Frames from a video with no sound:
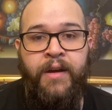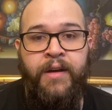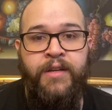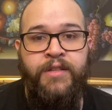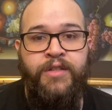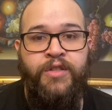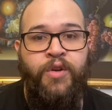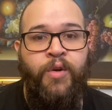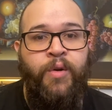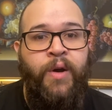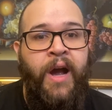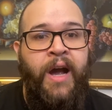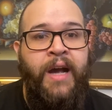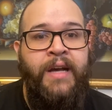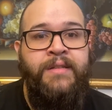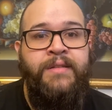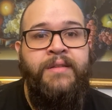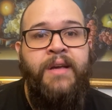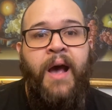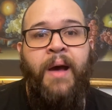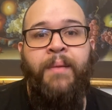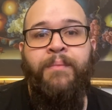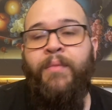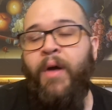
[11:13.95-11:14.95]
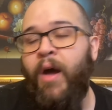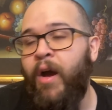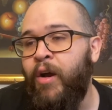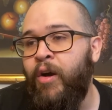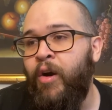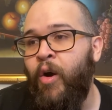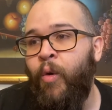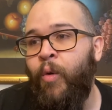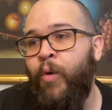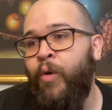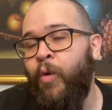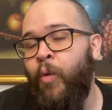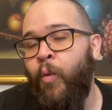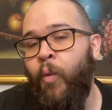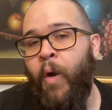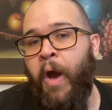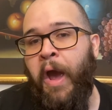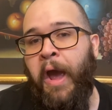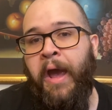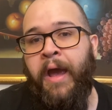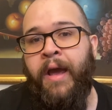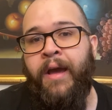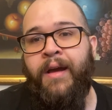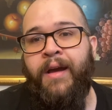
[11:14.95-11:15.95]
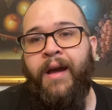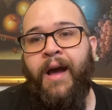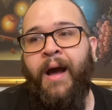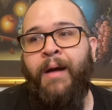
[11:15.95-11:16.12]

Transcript: So, guys, I'm not going away.